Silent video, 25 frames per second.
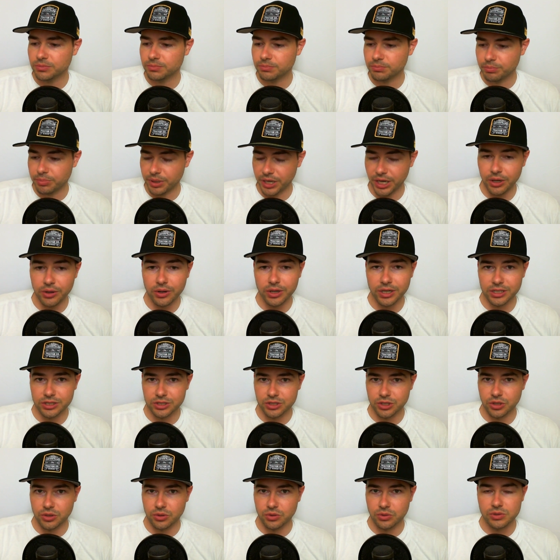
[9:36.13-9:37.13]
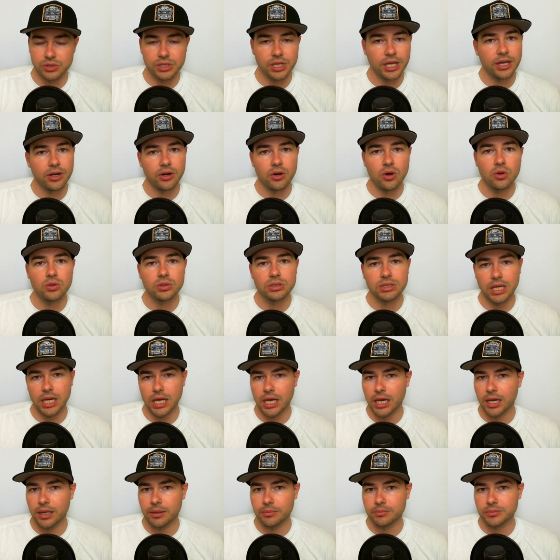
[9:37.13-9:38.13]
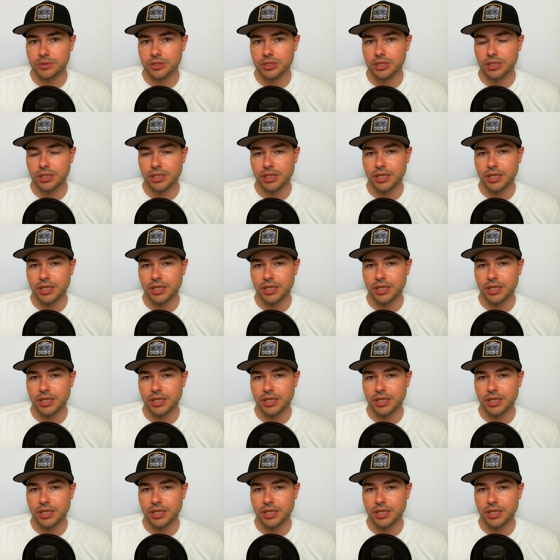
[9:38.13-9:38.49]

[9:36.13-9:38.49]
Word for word: bearing journals at all times.